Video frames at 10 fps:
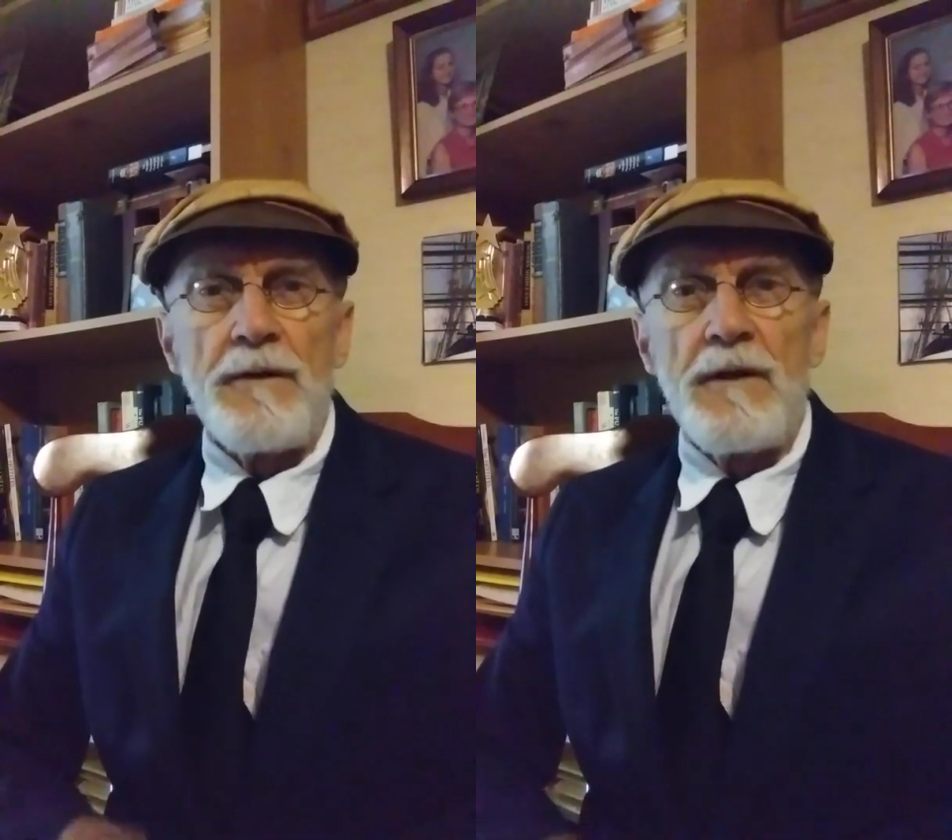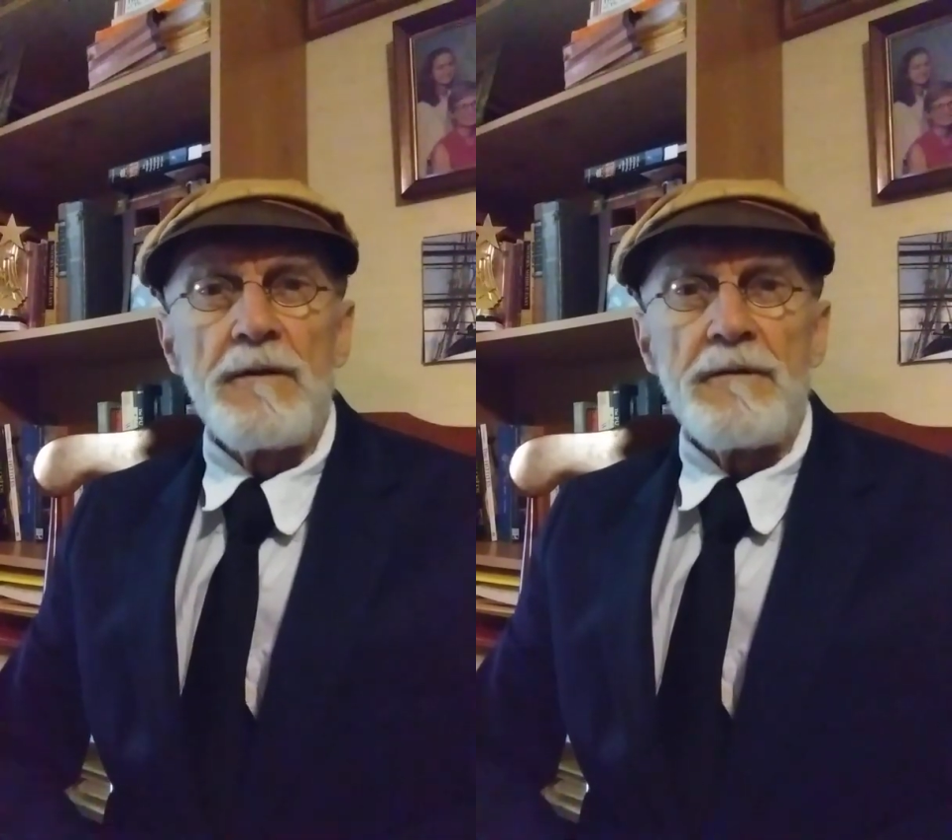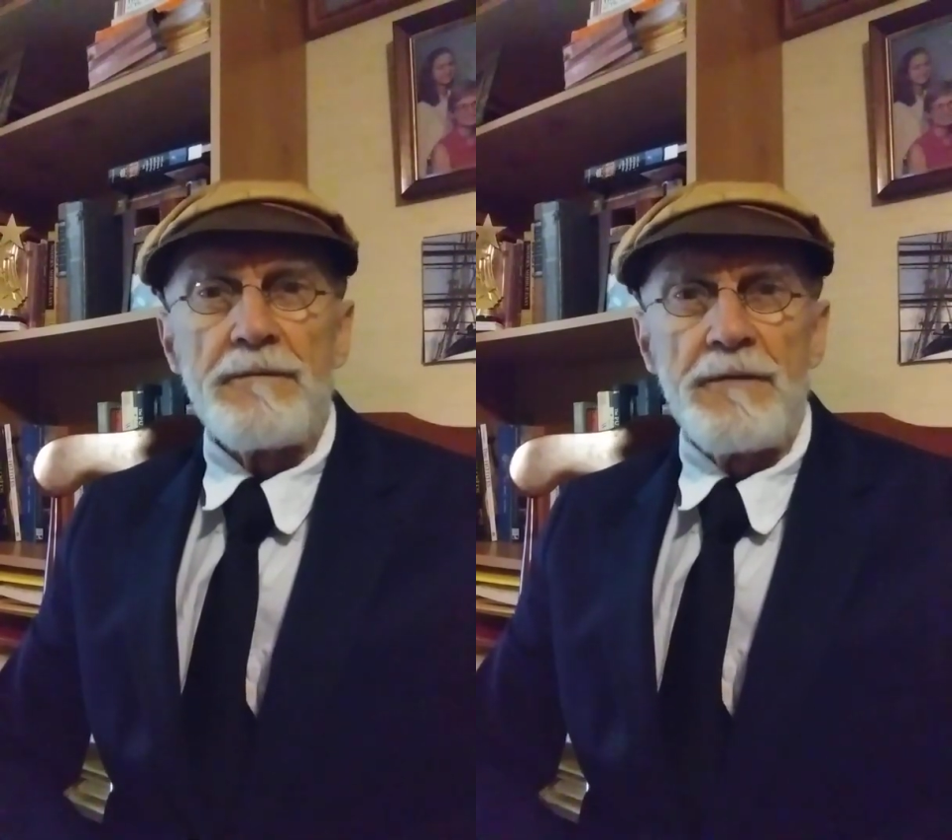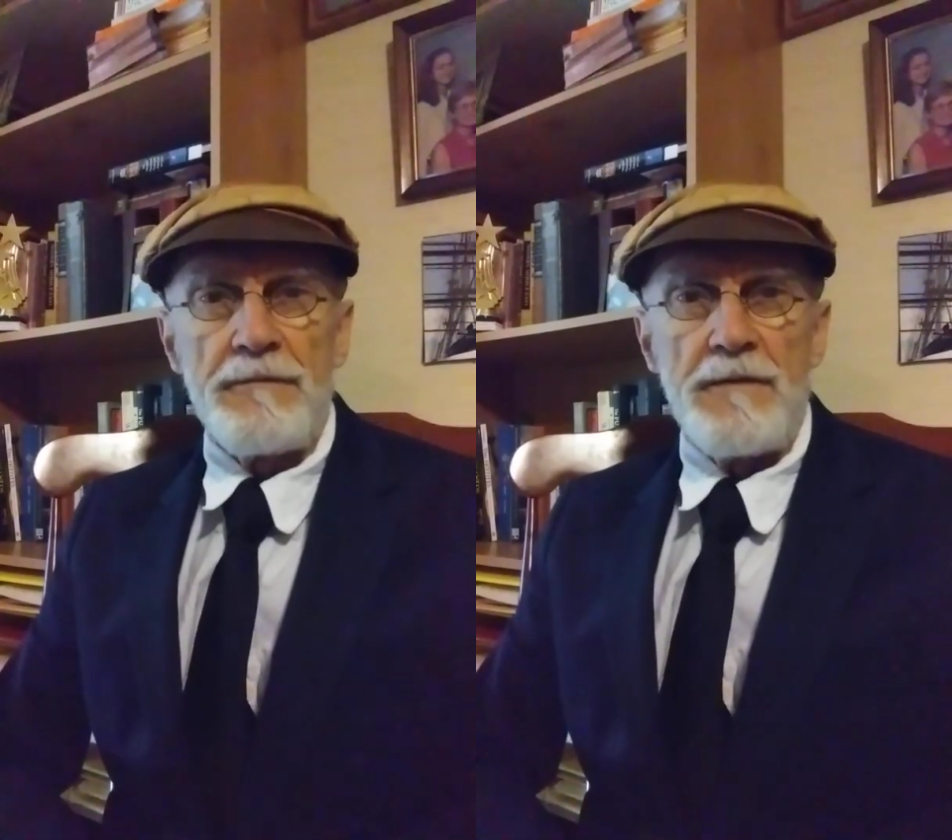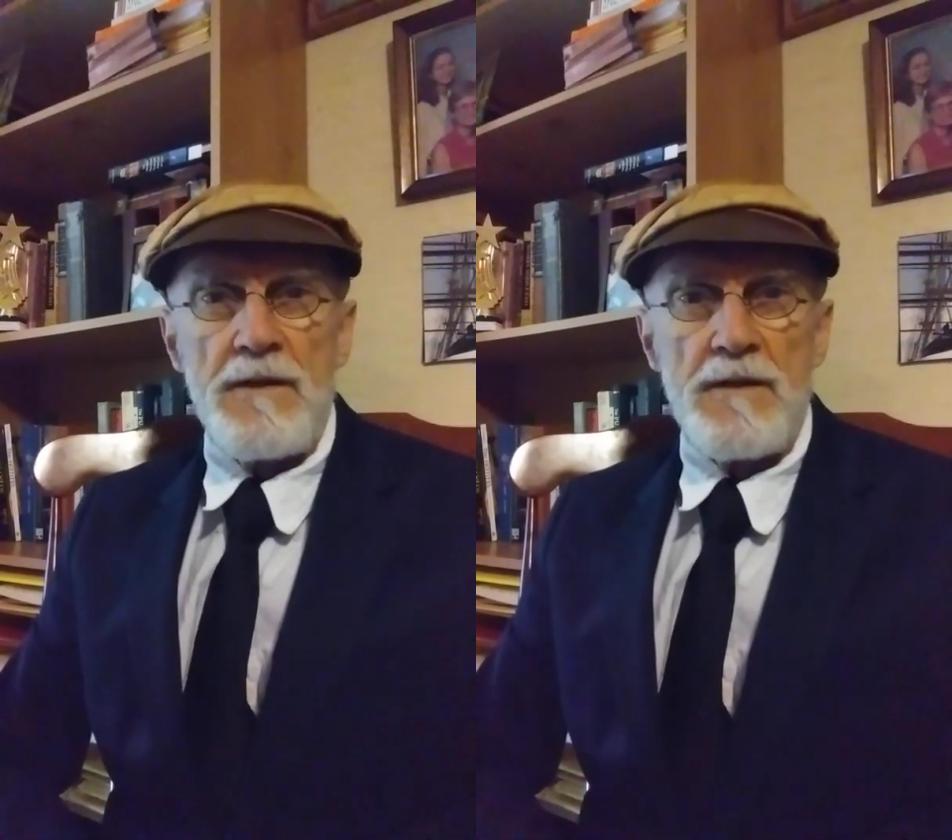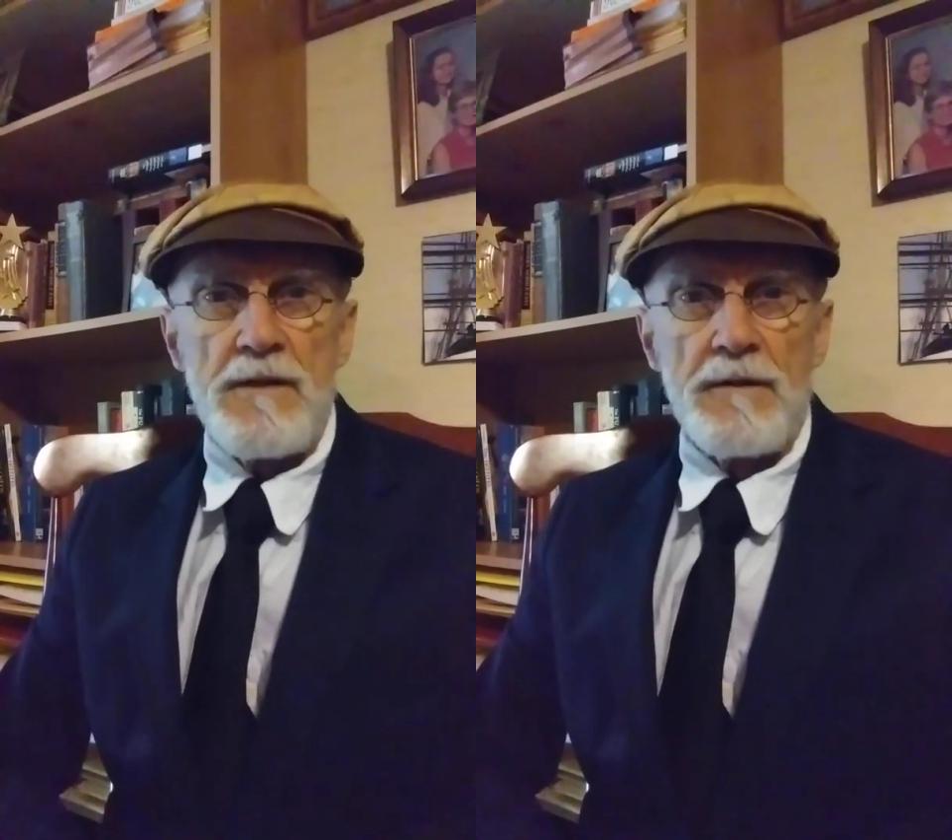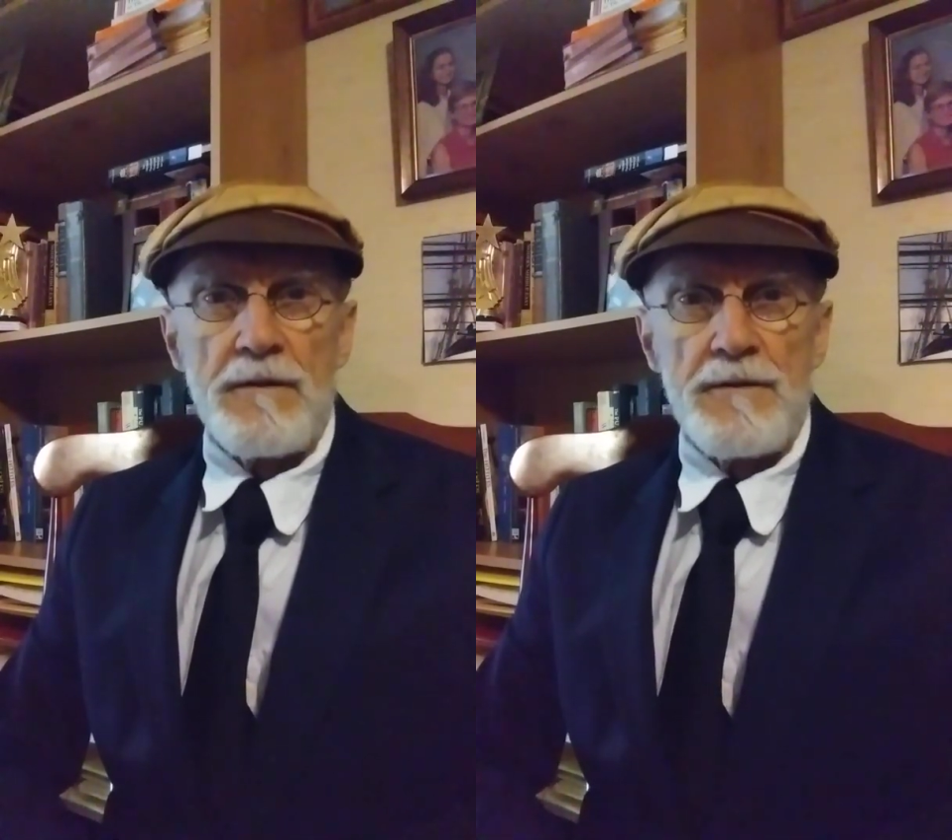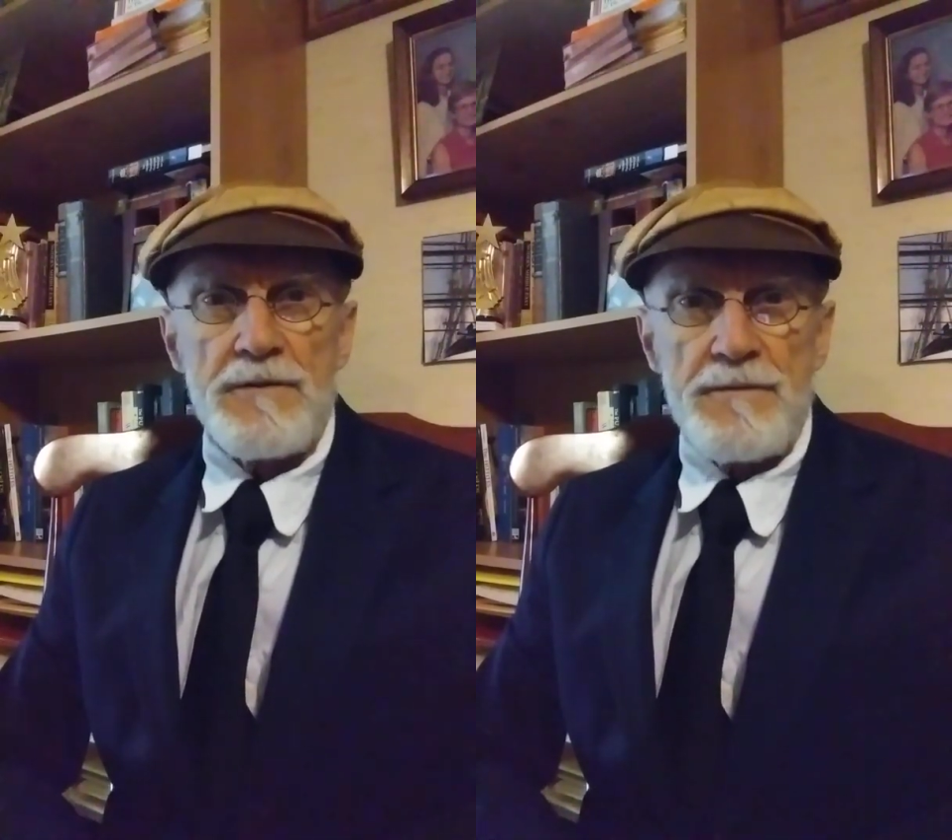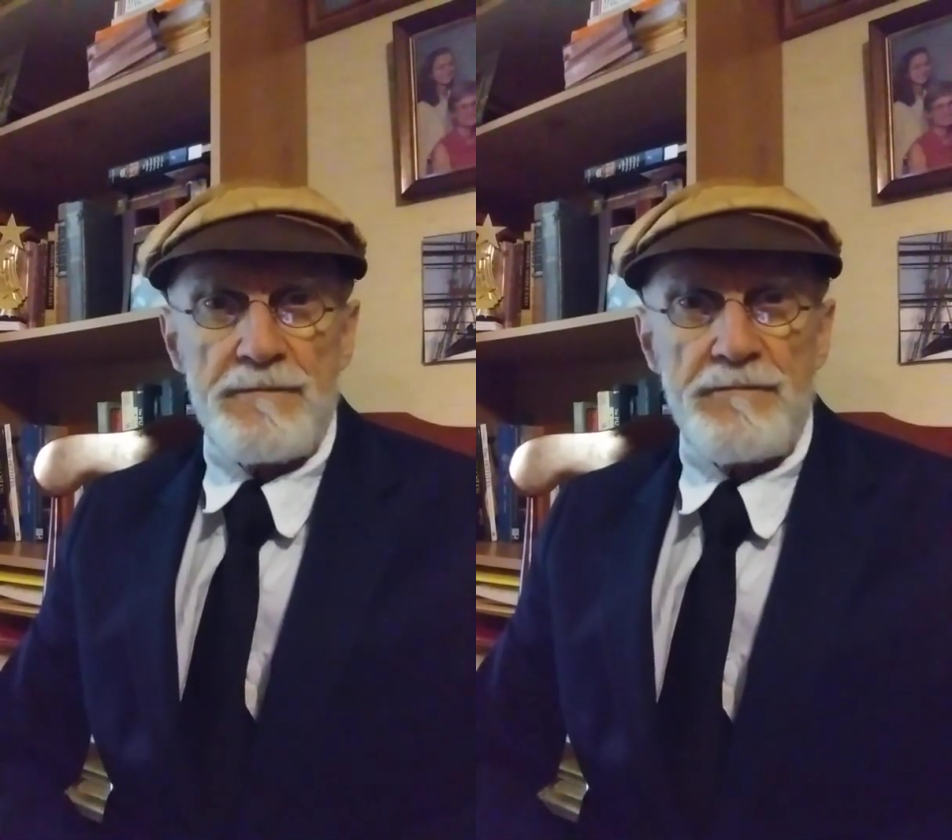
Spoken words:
nearly 50 years,